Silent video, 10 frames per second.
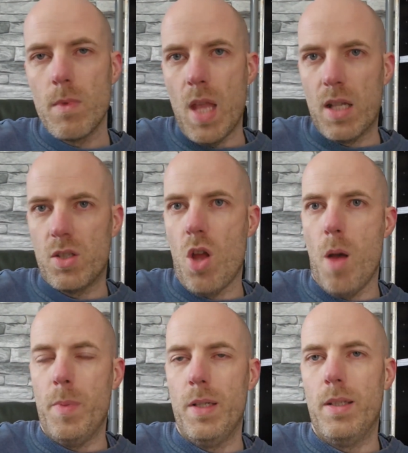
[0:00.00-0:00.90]
that's
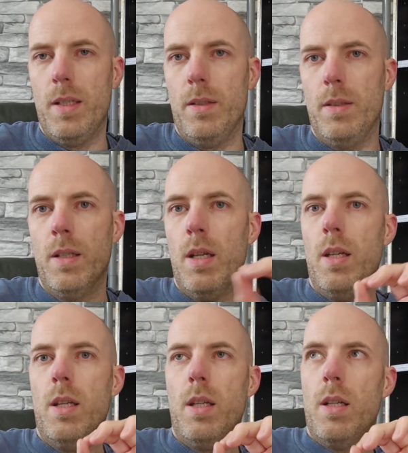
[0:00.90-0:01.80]
topping and tailing.
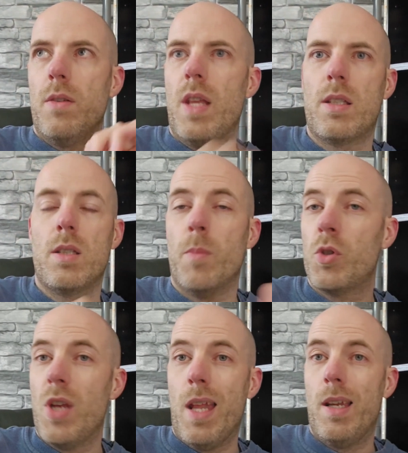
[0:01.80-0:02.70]
That's as
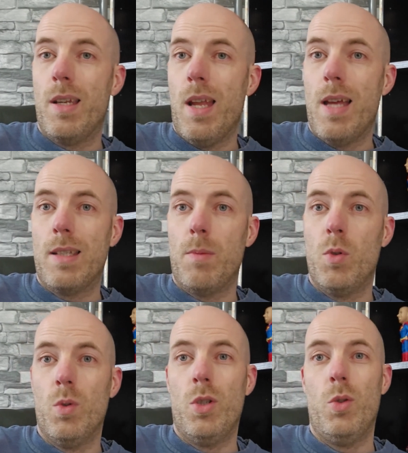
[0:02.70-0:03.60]
much editing as I'm
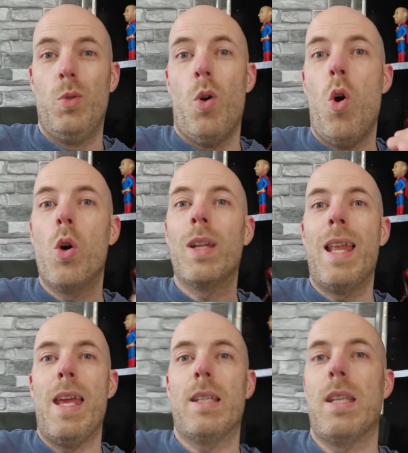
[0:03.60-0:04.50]
going to do,
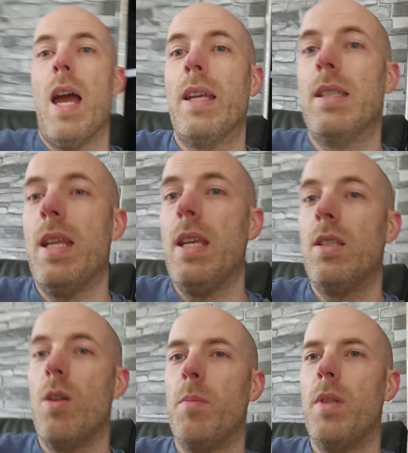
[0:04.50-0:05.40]
unless I say
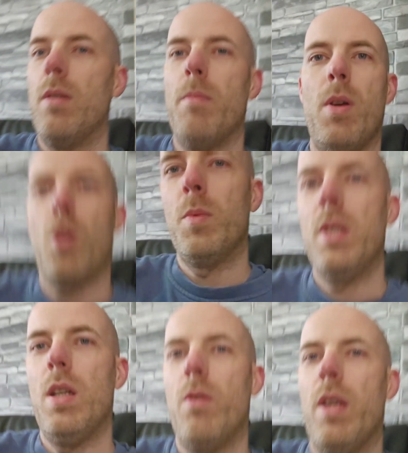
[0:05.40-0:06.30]
something. My arm's
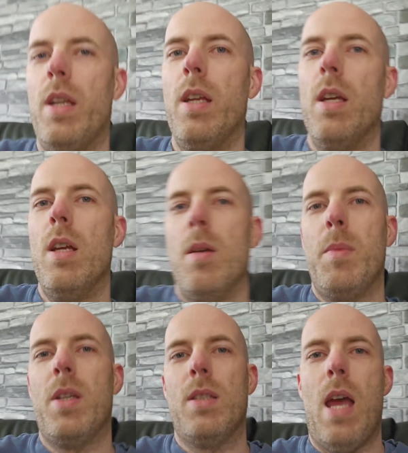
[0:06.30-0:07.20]
dead already
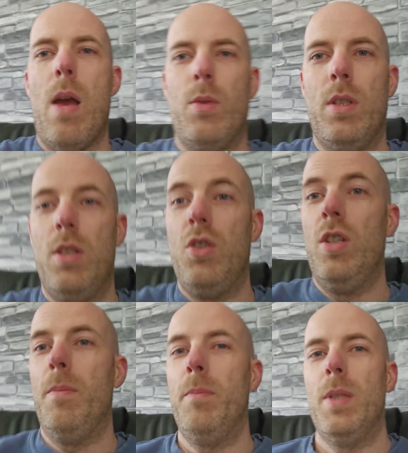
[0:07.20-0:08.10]
because I was at the
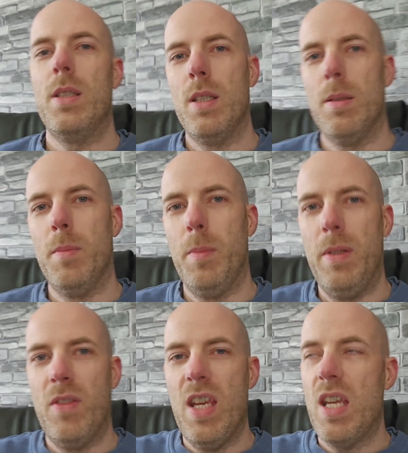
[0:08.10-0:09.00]
gym because I'm a
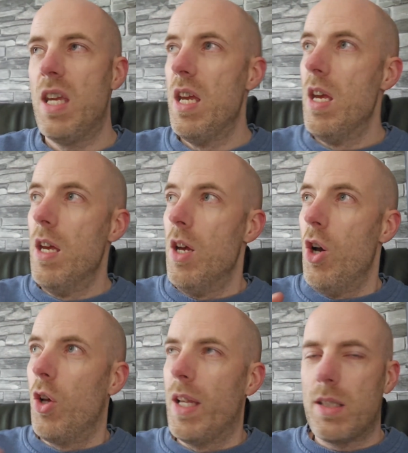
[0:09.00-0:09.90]
beefcake.
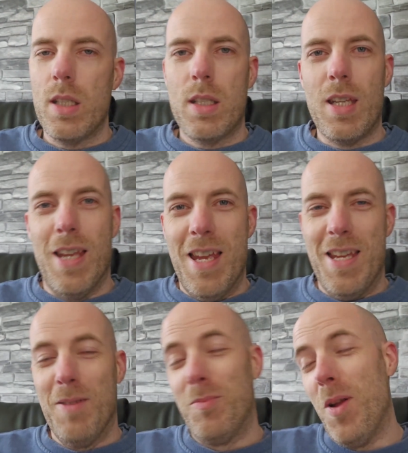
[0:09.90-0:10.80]
Unless I say,
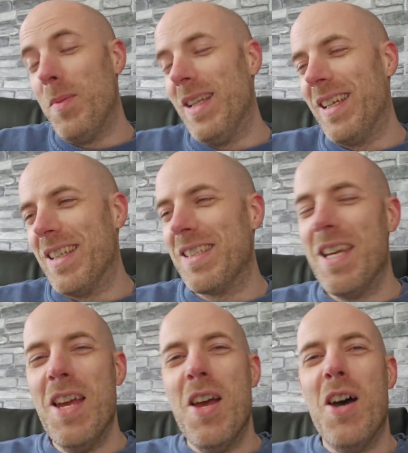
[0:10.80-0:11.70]
probably like this,
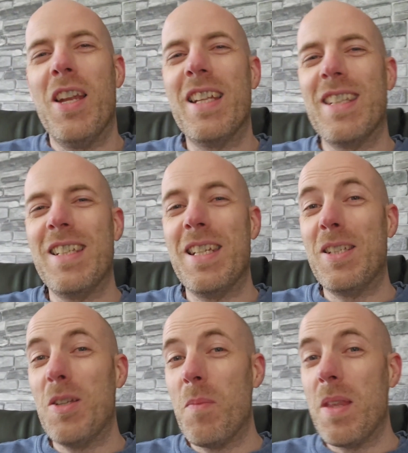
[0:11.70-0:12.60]
unless I say
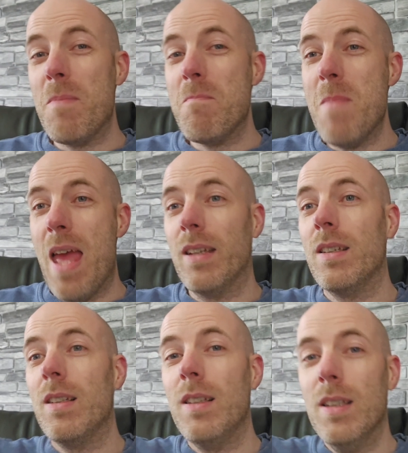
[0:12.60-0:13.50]
something
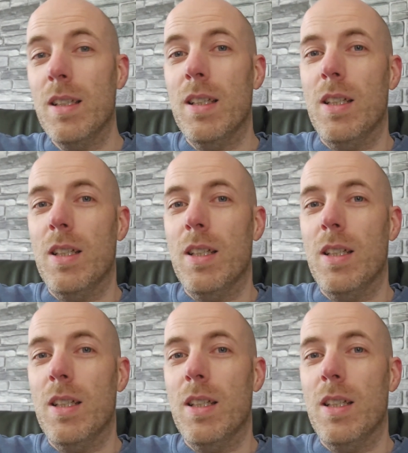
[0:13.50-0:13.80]
mental